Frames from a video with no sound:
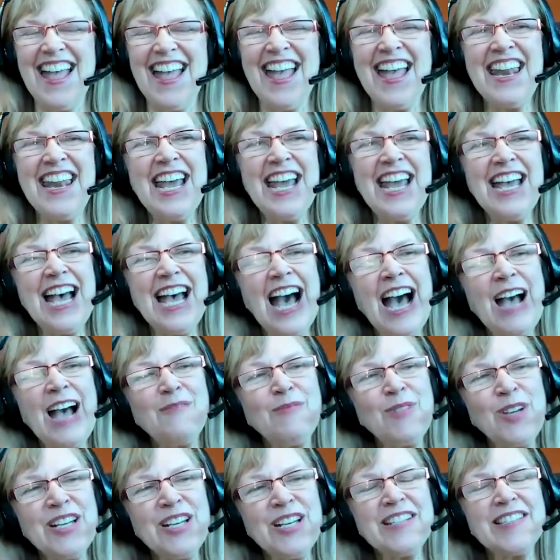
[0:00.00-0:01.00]
And
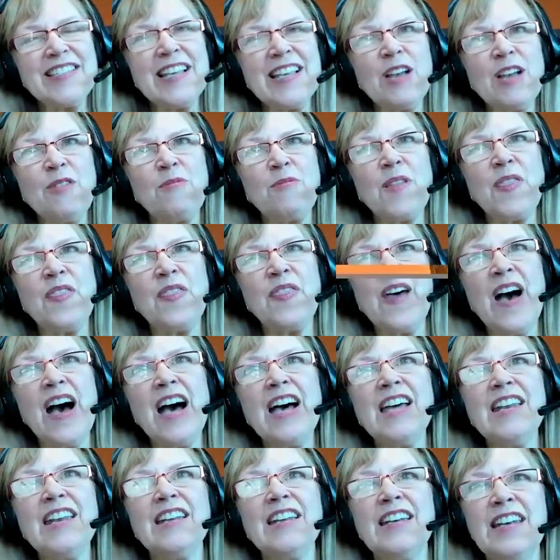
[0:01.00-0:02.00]
I'm going to say, with
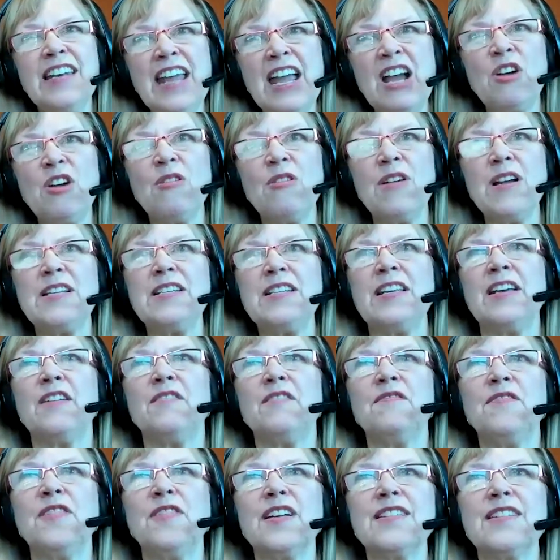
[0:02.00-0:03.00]
that
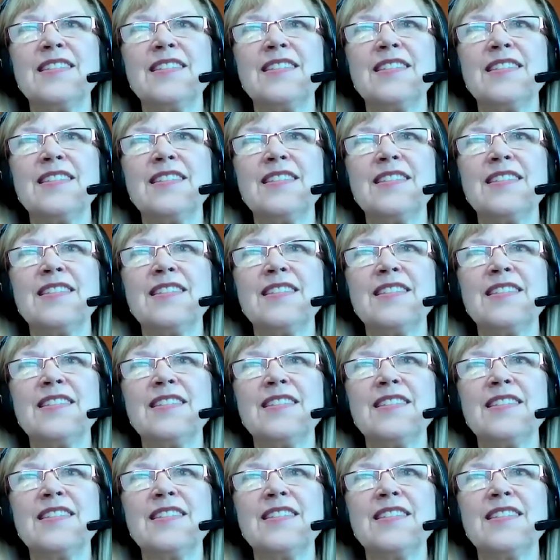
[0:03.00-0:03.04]
narrative,